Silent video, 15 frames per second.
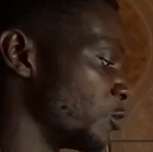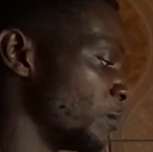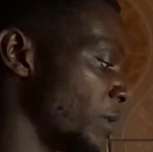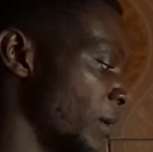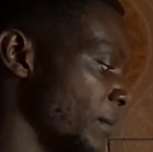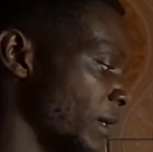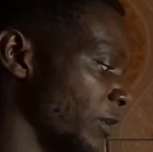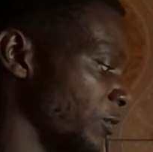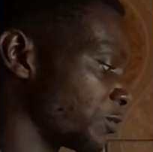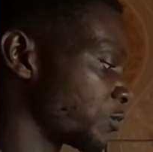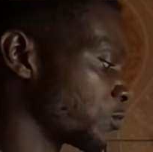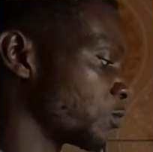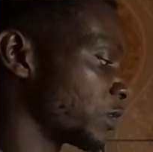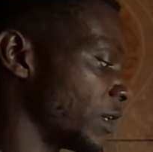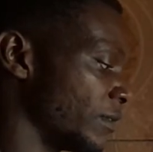number minus
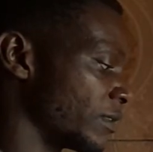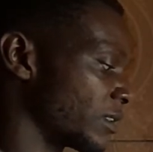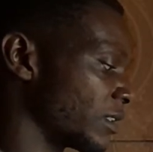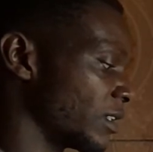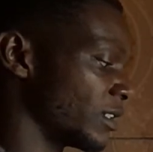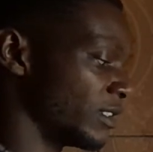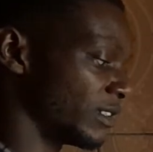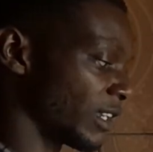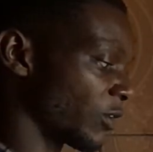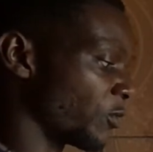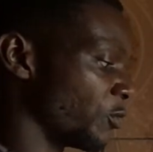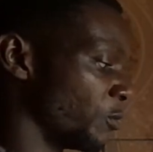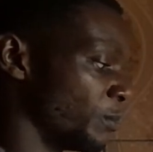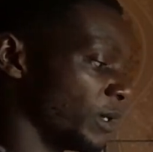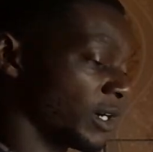2 times the second
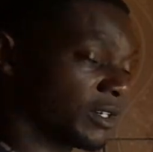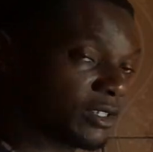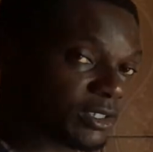number